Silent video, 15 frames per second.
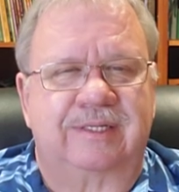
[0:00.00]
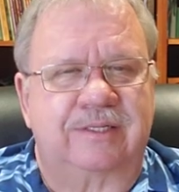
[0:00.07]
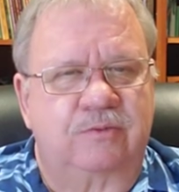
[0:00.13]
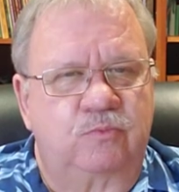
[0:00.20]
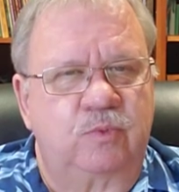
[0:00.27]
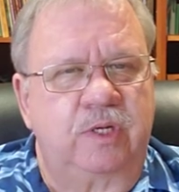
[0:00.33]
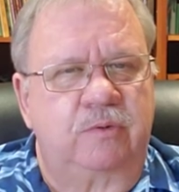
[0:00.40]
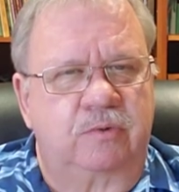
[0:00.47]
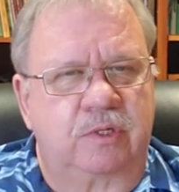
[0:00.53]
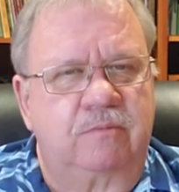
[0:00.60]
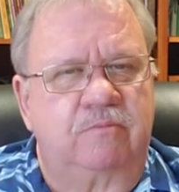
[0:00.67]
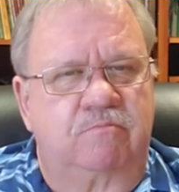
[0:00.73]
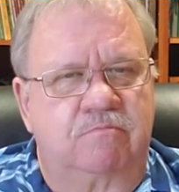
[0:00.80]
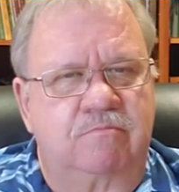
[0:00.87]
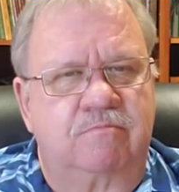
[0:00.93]
We
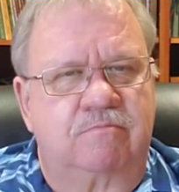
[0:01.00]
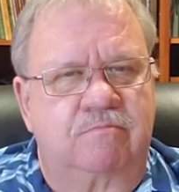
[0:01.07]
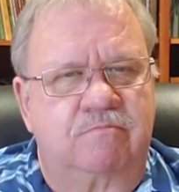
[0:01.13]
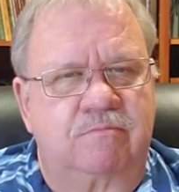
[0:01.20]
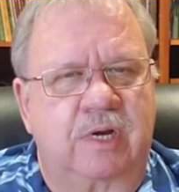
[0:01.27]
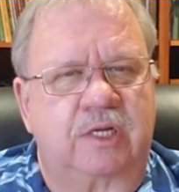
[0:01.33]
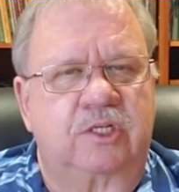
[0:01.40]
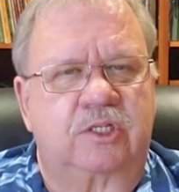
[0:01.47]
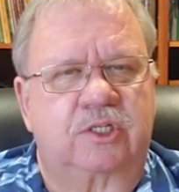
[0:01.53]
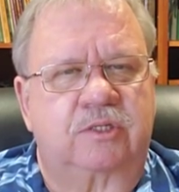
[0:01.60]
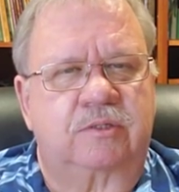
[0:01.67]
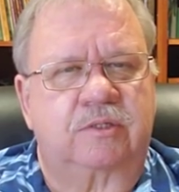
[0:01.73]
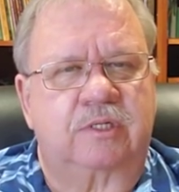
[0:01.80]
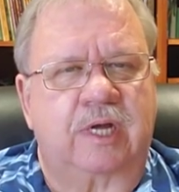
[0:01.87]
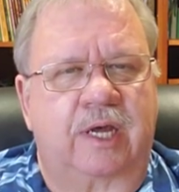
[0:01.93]
would
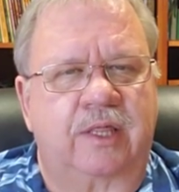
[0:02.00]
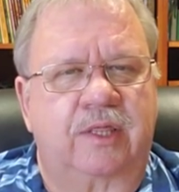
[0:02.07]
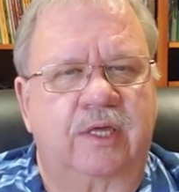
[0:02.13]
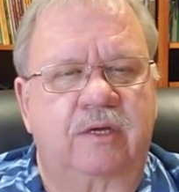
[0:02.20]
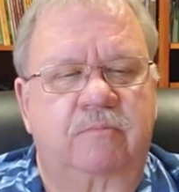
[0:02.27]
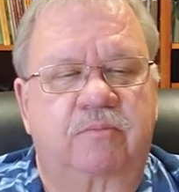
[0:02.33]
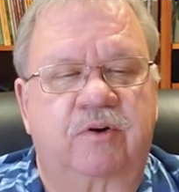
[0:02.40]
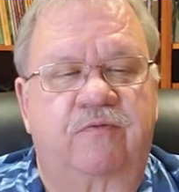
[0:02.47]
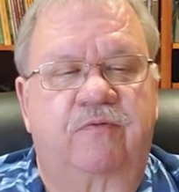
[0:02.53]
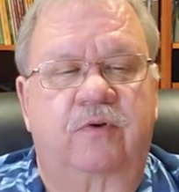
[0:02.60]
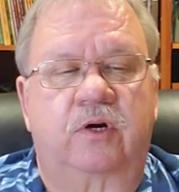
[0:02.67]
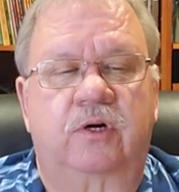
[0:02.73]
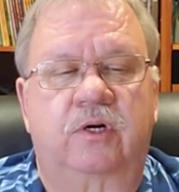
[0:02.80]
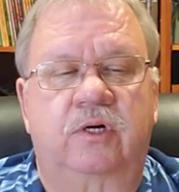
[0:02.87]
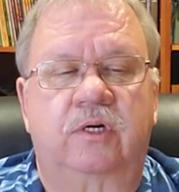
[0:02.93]
much, I think,
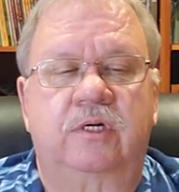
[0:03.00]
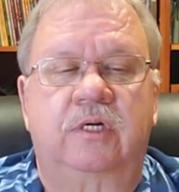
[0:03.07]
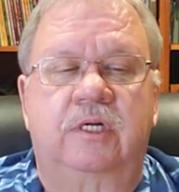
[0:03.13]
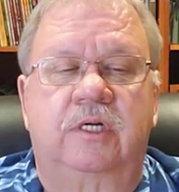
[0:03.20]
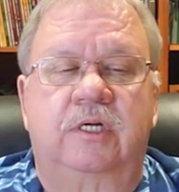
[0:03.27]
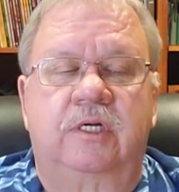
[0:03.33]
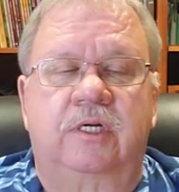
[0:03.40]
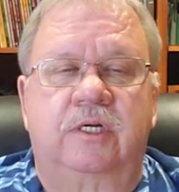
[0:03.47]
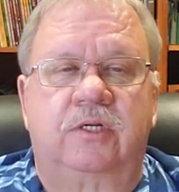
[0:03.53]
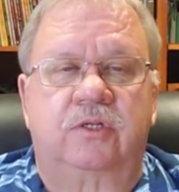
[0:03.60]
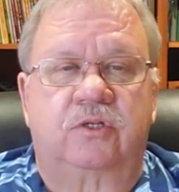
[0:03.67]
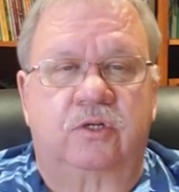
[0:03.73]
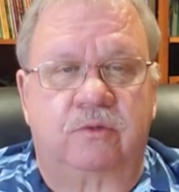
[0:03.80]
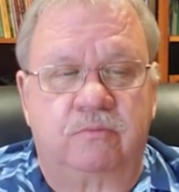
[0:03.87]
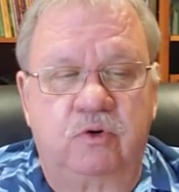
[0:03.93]
prefer
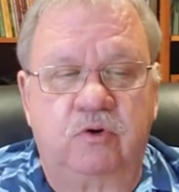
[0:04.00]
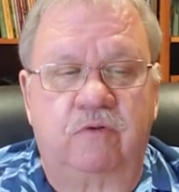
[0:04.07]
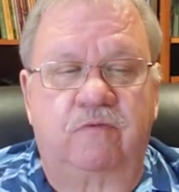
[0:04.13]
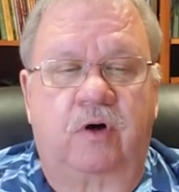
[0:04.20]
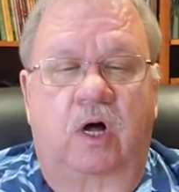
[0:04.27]
to move